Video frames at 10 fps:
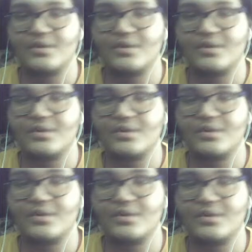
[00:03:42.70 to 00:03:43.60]
having
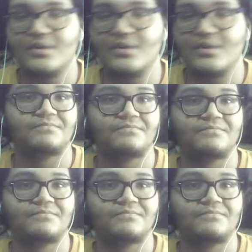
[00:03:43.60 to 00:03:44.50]
only a
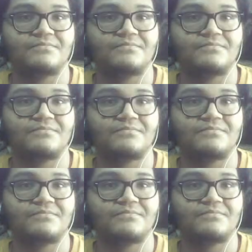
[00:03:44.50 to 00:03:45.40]
time slot of
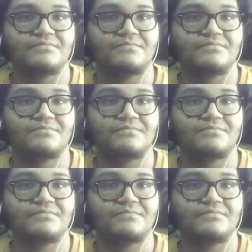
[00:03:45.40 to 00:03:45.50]
1 hour.